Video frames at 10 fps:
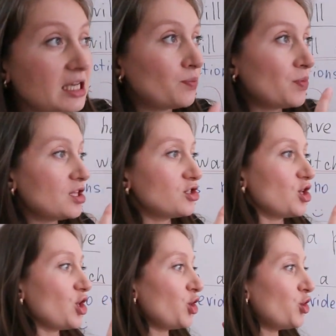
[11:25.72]
it means
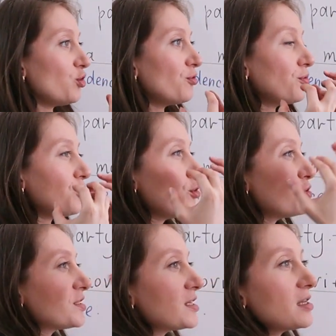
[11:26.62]
you
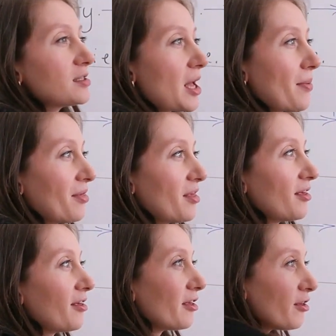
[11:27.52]
see
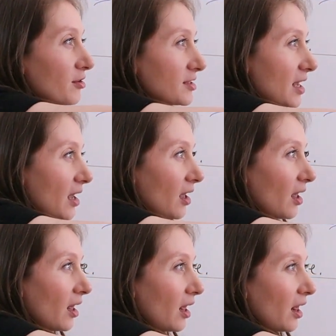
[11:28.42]
something. You see?
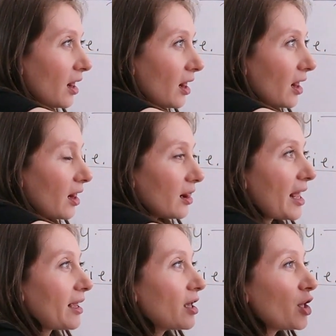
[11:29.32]

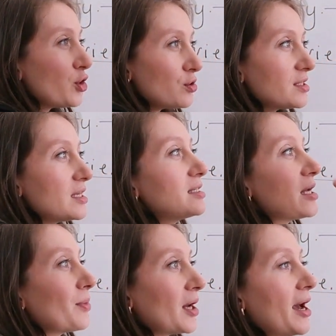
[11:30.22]
Like you see
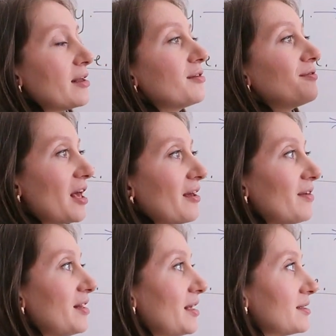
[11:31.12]
some kind of
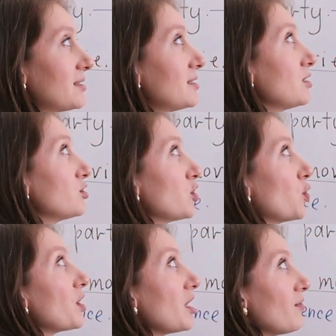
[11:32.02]
evidence.
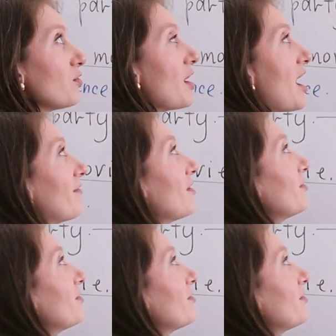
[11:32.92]
So if you have